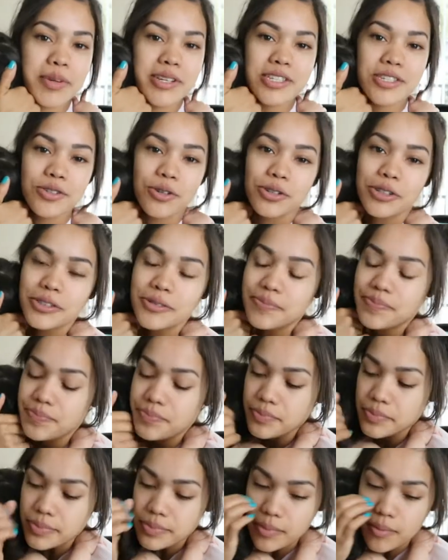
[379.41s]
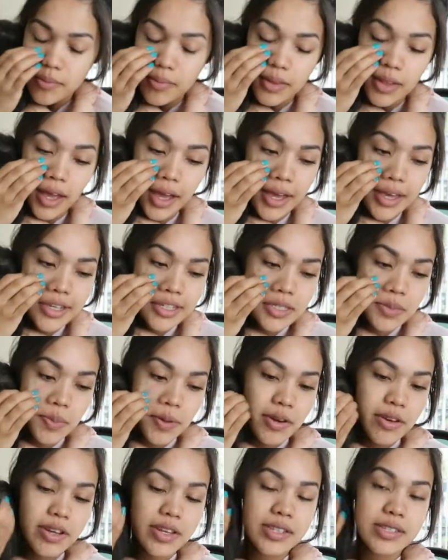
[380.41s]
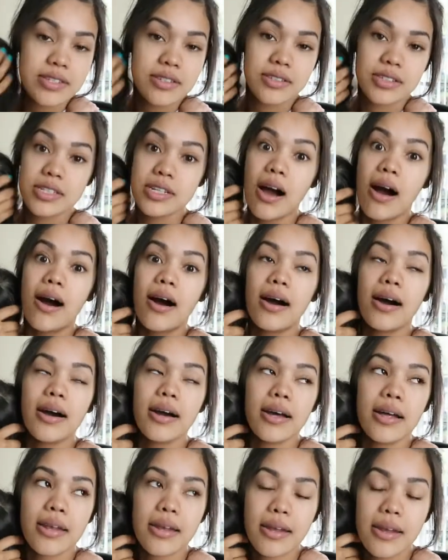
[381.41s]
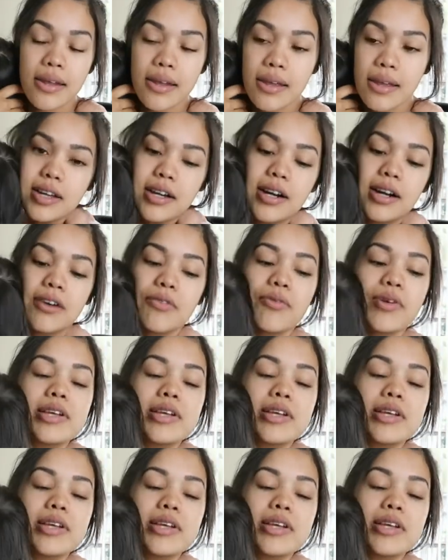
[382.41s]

months old, I experienced a ton, a ah!